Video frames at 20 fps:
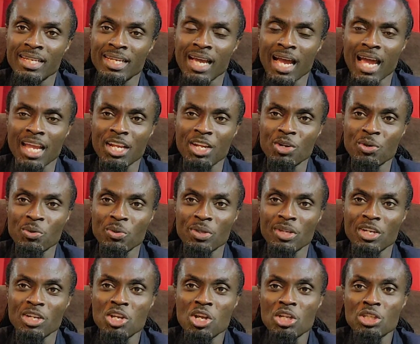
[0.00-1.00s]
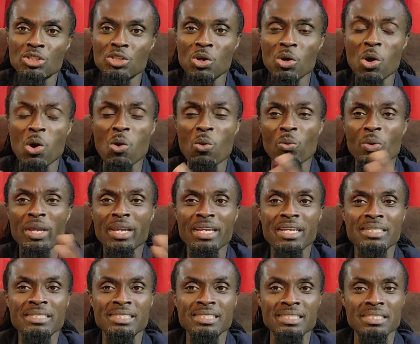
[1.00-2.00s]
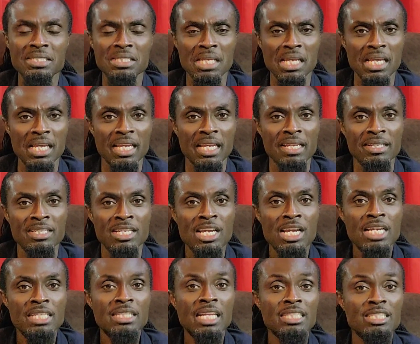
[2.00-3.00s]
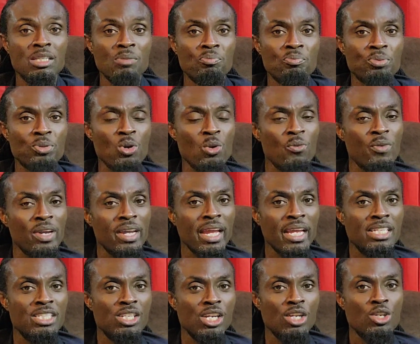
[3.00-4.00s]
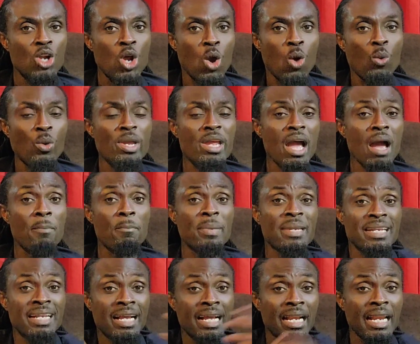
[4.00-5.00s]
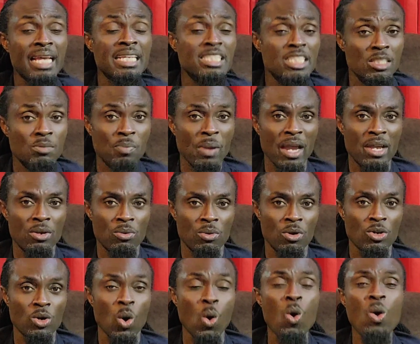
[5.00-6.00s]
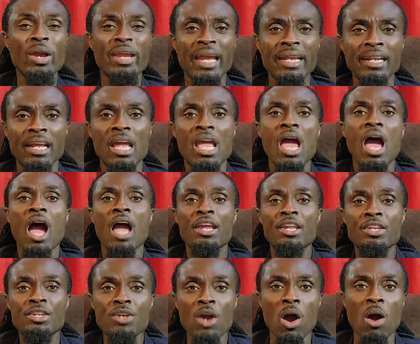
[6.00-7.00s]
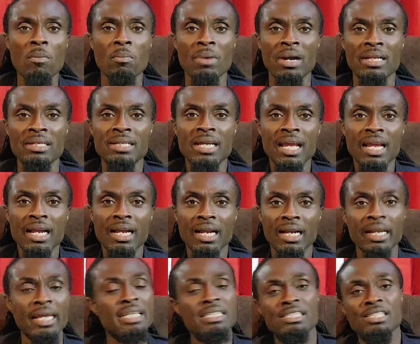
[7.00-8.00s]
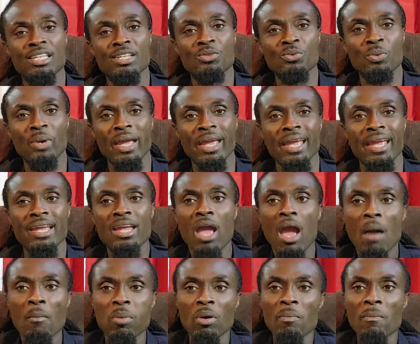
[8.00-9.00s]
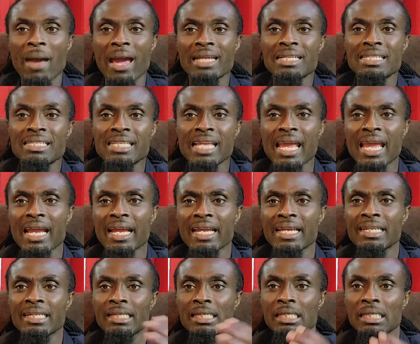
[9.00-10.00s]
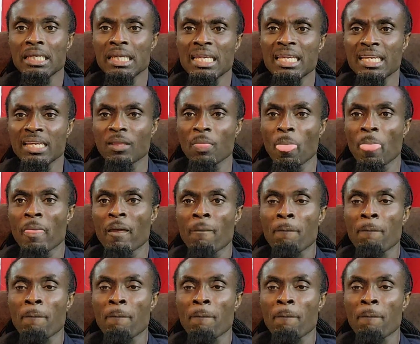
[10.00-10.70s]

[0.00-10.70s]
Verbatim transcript: Hallelujah. So we can see that the purification, we have been cleansed by the word. How can a young man cleanse his way? But by taking heed